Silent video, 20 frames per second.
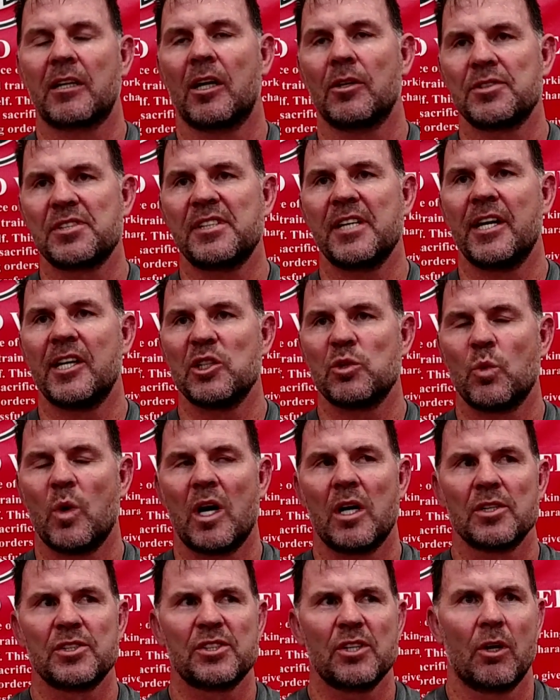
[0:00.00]
Cloud State as
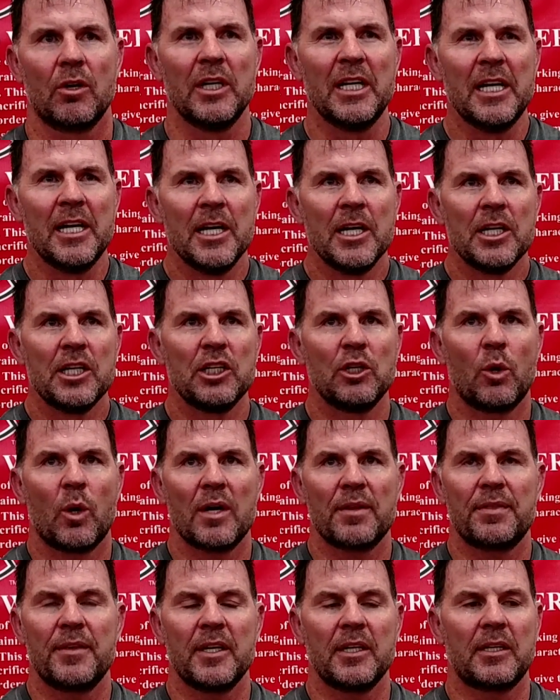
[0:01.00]
well. So, you
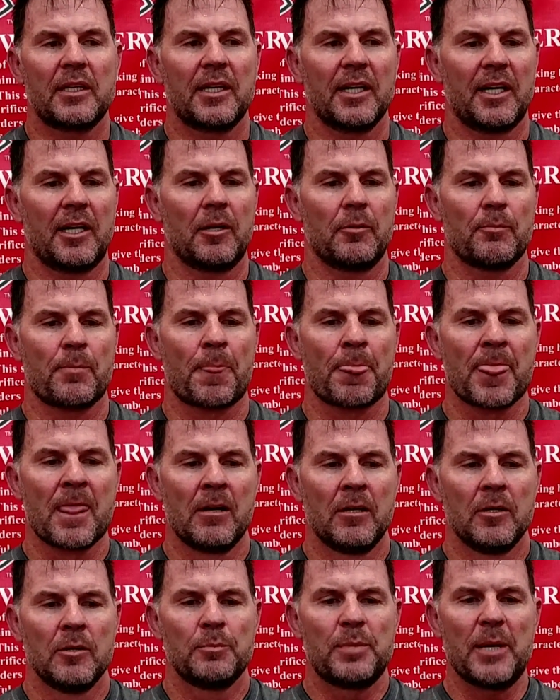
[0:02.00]
know, I think um,
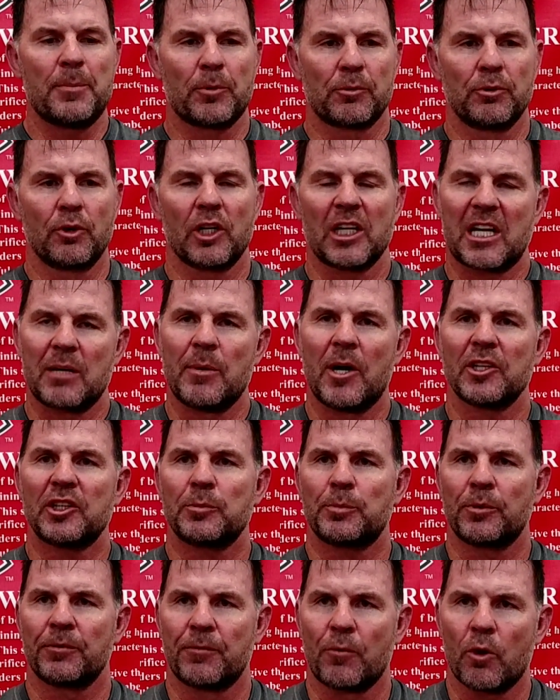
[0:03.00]
people really come out
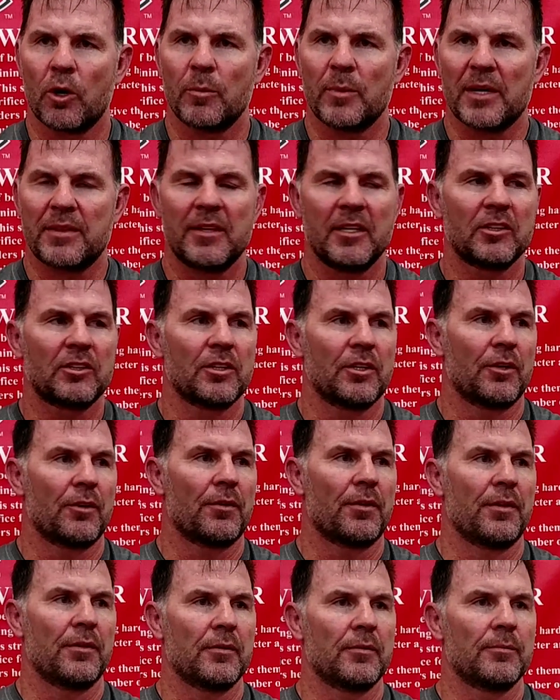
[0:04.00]
to perform. I think
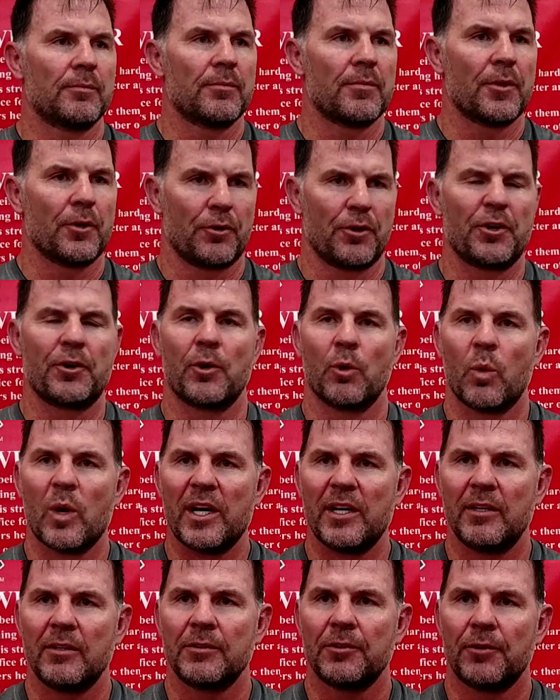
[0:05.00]
they're they're there to win.